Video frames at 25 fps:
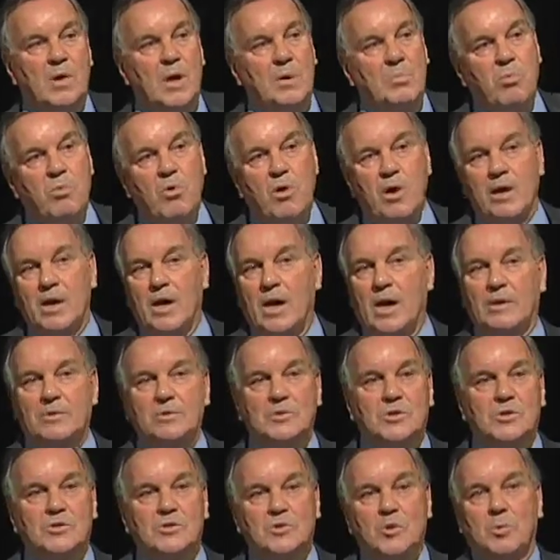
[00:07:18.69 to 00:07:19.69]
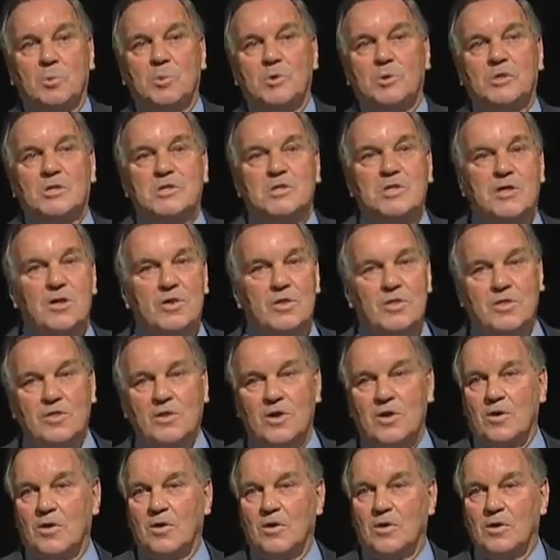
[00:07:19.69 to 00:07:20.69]
I point out, and just opened this little
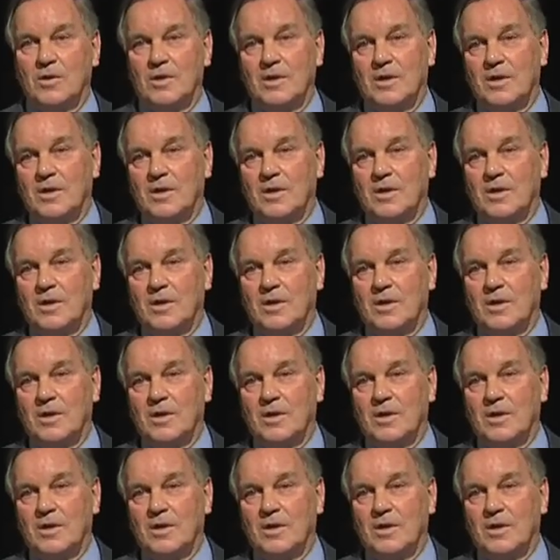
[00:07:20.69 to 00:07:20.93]
theater